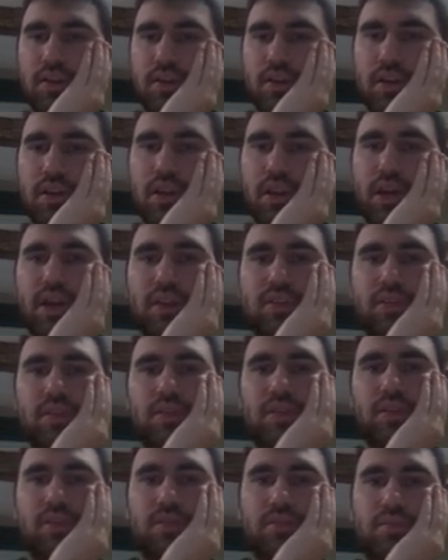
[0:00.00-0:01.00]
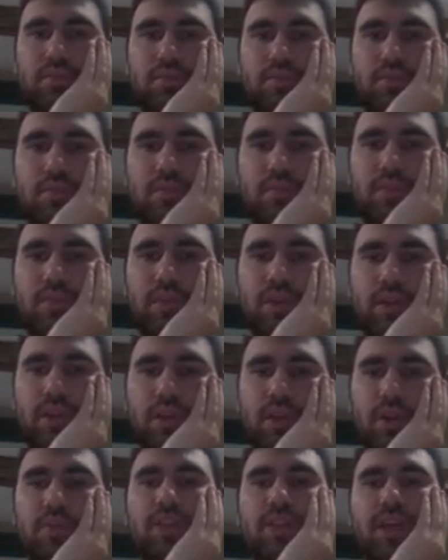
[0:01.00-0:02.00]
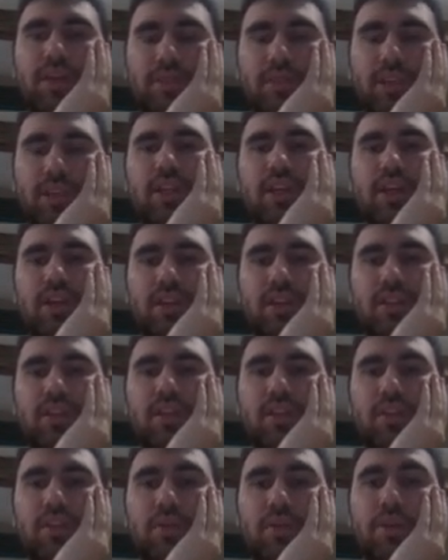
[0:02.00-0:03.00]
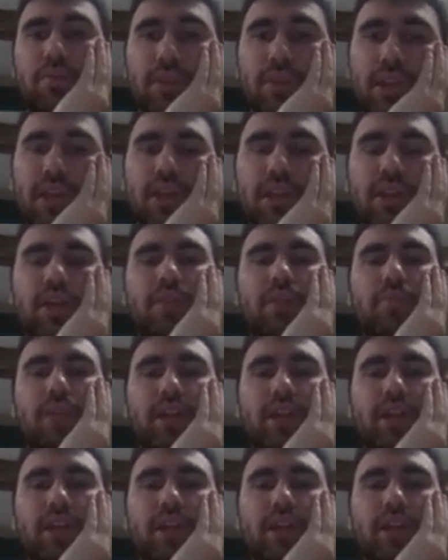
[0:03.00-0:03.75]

castles, I was having to take on c3 immediately to play